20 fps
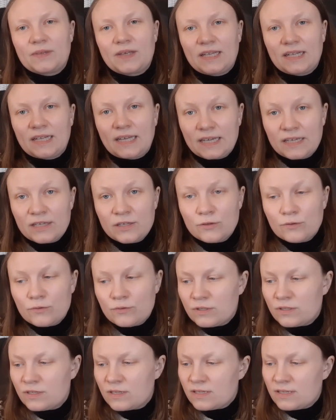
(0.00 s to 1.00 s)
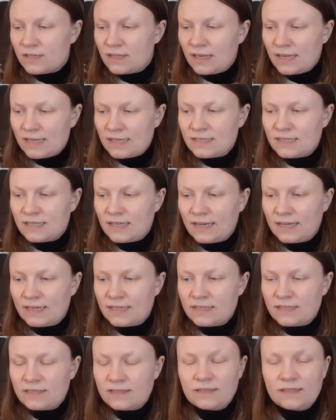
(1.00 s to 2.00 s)
And I used that
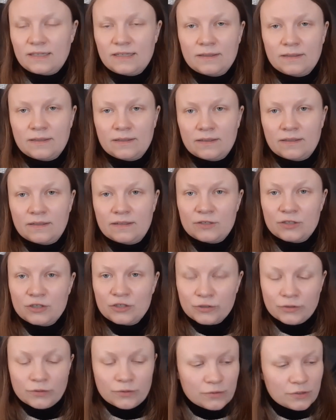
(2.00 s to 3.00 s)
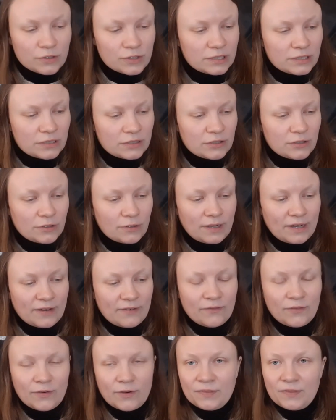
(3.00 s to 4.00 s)
size in shoes, so I
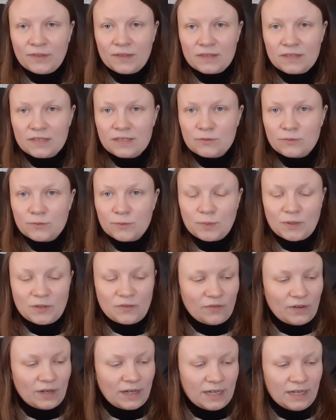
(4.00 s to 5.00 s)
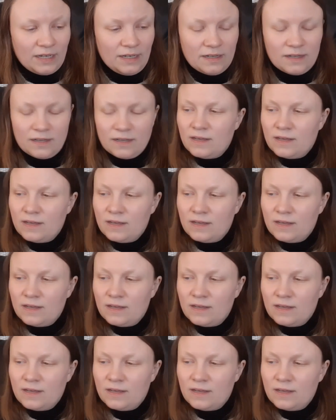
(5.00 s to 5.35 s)
thought that these would be fine.